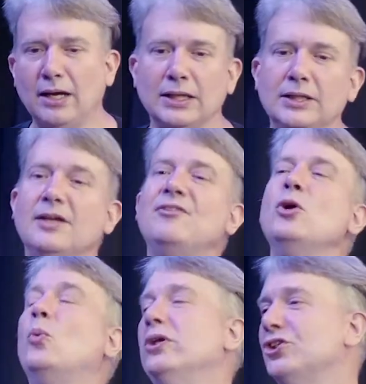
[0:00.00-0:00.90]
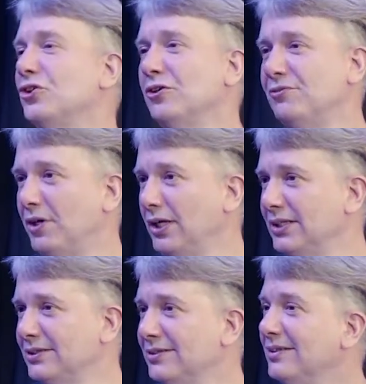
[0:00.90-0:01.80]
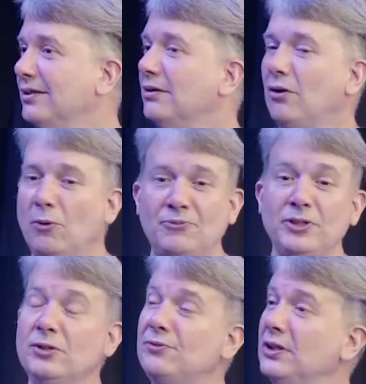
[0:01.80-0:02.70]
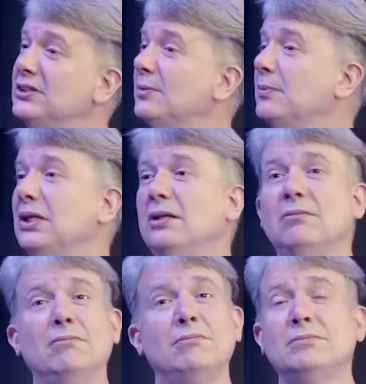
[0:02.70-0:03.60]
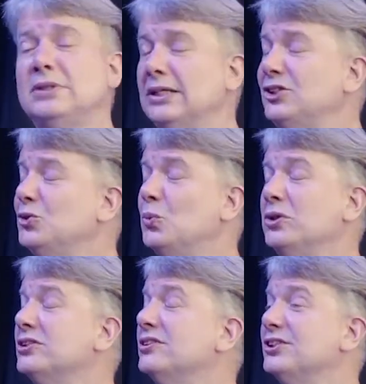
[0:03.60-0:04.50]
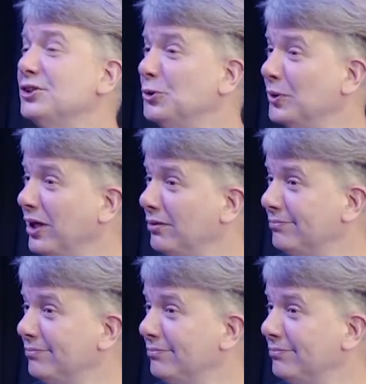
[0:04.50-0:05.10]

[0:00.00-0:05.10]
and you never know what you're going to find. Hopefully you'll find something that you want to listen to again.